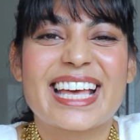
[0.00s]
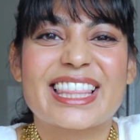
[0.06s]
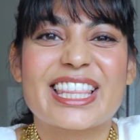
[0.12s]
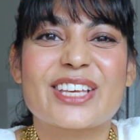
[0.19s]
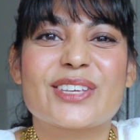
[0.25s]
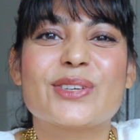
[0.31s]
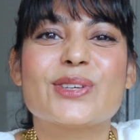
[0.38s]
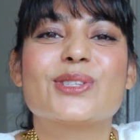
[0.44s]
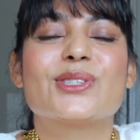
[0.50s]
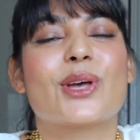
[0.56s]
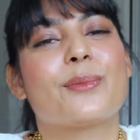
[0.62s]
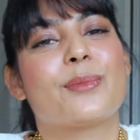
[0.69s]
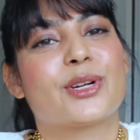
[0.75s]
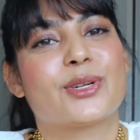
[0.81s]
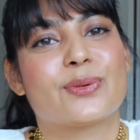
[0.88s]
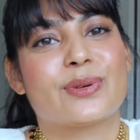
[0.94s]
Thank you so
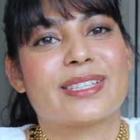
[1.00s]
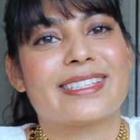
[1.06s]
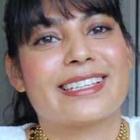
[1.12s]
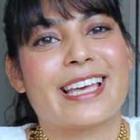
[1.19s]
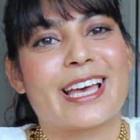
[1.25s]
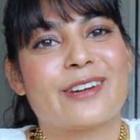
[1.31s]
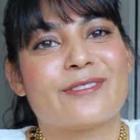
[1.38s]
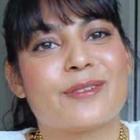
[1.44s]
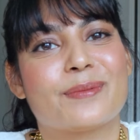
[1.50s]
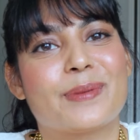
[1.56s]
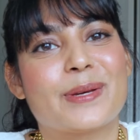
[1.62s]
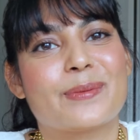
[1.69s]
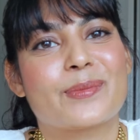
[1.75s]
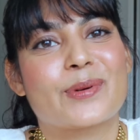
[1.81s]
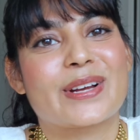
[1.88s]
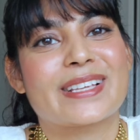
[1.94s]
much once again for
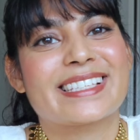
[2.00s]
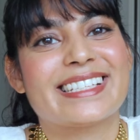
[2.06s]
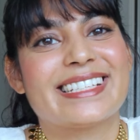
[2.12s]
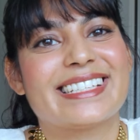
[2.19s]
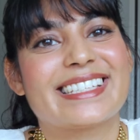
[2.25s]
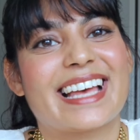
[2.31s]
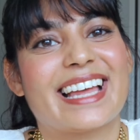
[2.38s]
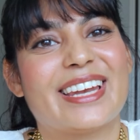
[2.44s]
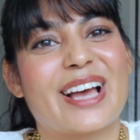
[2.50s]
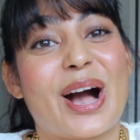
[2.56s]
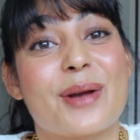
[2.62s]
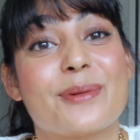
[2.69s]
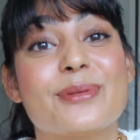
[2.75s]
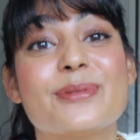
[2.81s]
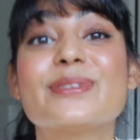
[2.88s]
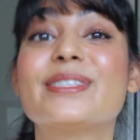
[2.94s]
being present and
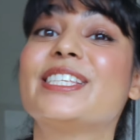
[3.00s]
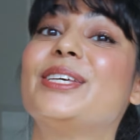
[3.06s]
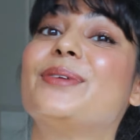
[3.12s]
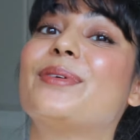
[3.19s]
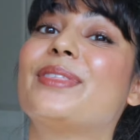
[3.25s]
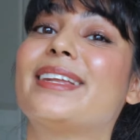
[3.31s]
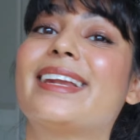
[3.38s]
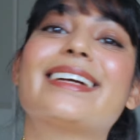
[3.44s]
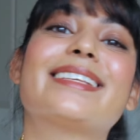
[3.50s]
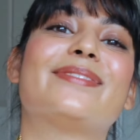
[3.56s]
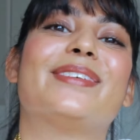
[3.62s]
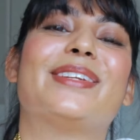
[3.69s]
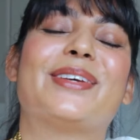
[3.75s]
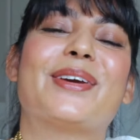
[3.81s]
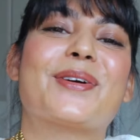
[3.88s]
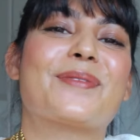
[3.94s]
I will see you in the next
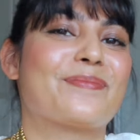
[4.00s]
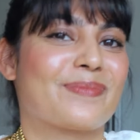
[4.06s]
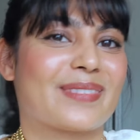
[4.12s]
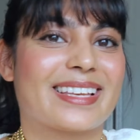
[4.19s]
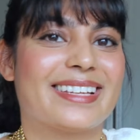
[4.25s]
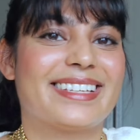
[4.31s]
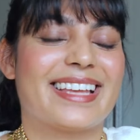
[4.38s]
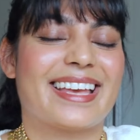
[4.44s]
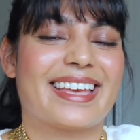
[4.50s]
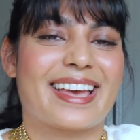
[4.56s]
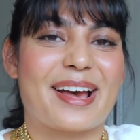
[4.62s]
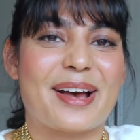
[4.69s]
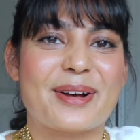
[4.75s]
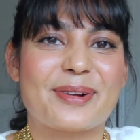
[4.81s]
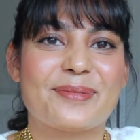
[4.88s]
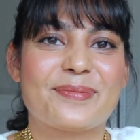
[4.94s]
video. Take
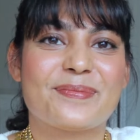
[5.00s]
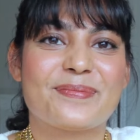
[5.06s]
care.